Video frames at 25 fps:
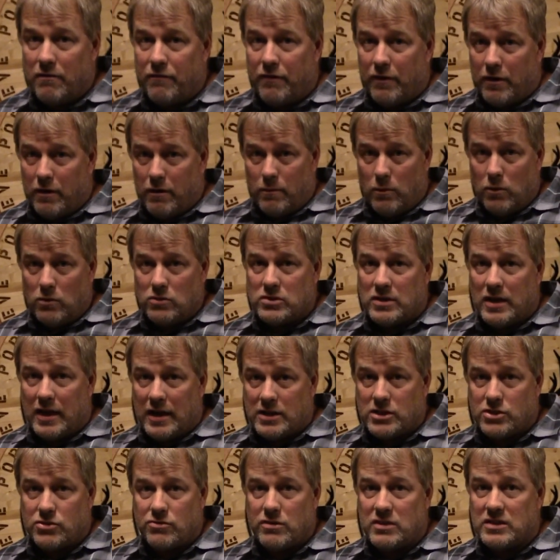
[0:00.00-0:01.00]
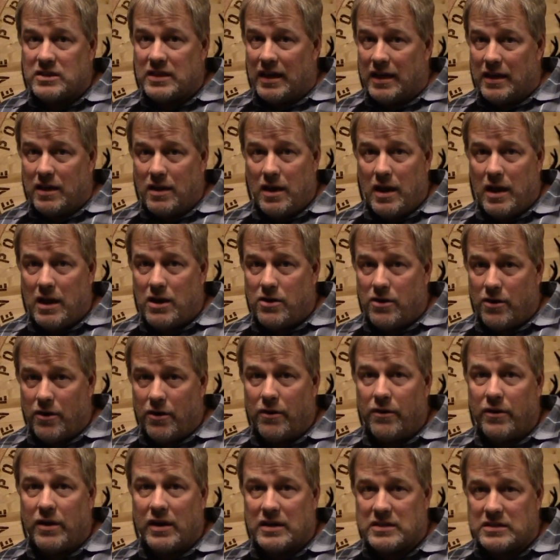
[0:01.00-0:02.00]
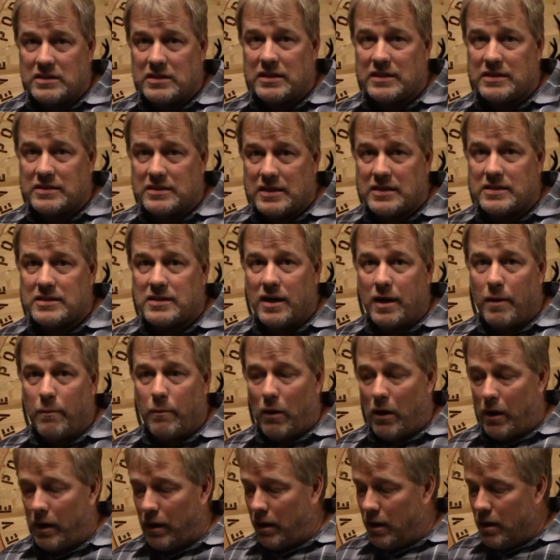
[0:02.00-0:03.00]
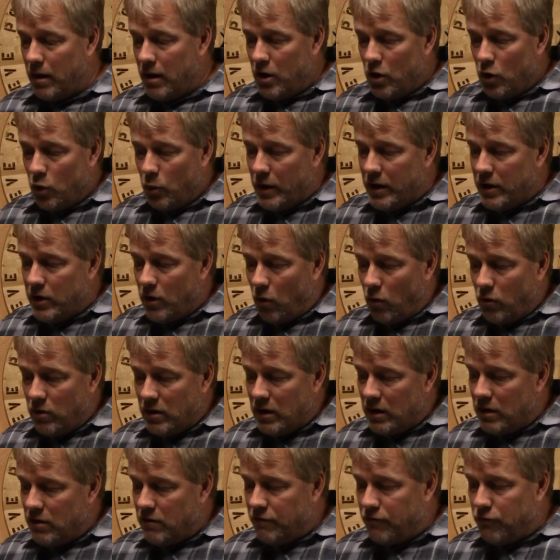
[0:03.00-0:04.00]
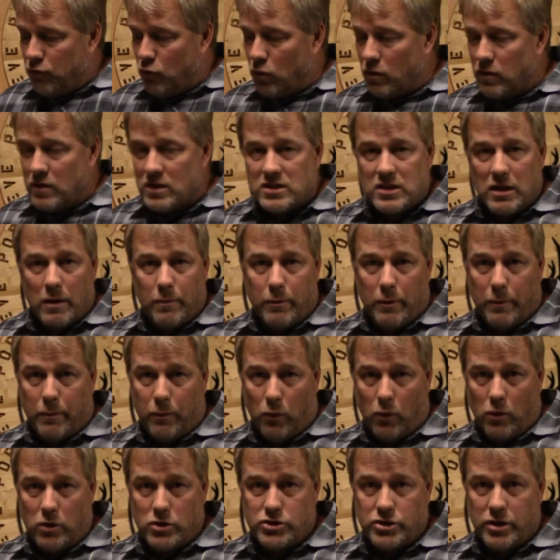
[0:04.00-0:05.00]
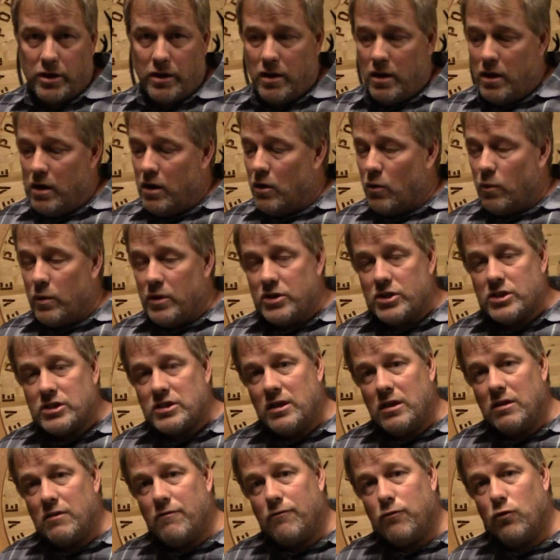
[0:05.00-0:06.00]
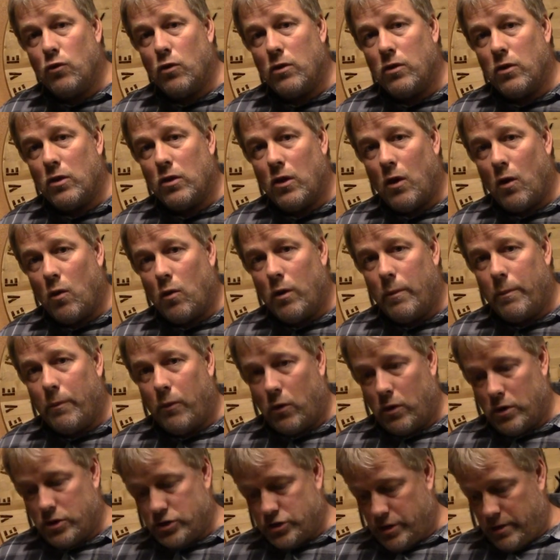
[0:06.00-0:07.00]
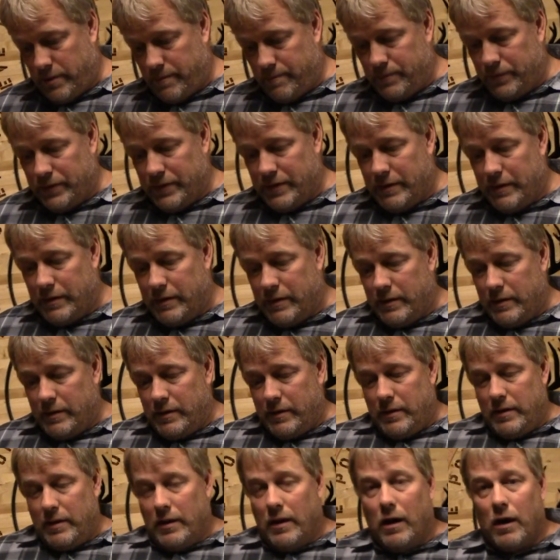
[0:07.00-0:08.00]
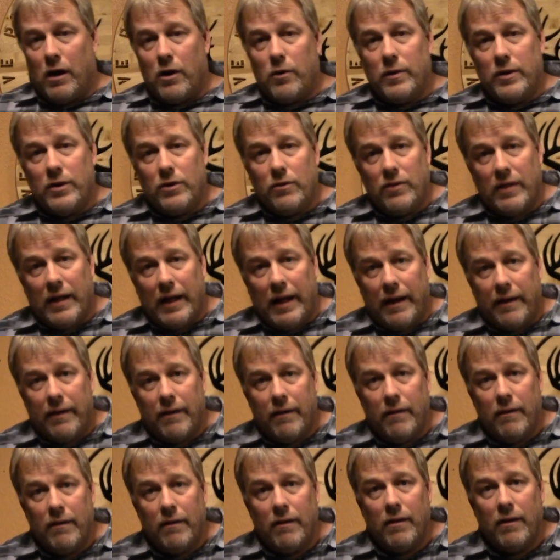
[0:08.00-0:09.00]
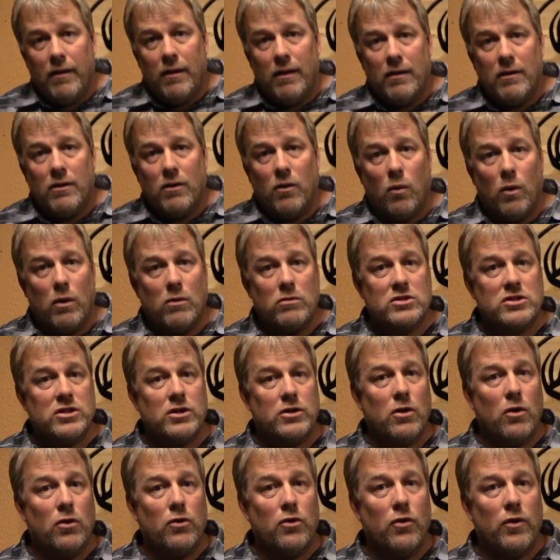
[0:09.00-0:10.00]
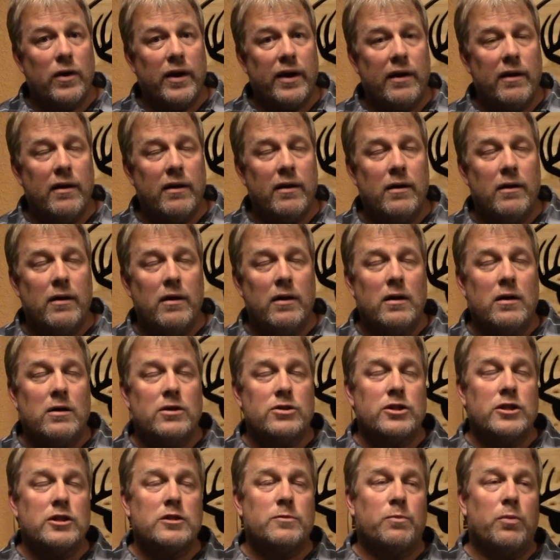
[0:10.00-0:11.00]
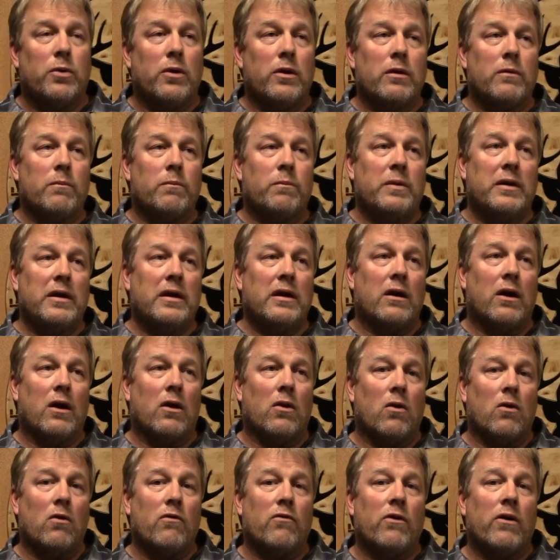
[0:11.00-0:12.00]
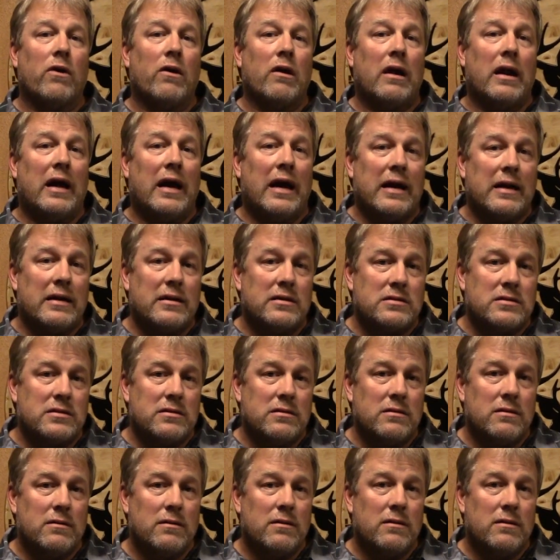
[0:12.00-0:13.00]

Pheromones, estrus, in heat urine doesn't exist in a bottle. We don't need to fool this upper portion. We just need to fool the lower portion. How do we do that? What was the doe doing? She's putting pee all over her legs.